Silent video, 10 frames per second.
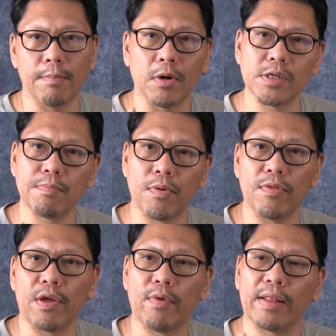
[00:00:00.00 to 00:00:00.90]
The most
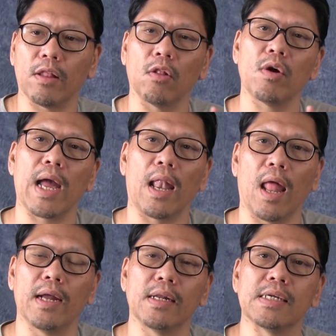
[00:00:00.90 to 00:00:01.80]
important thing we have to look at
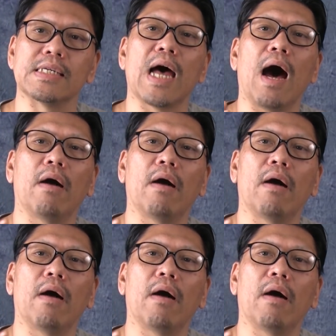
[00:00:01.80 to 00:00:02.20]
light is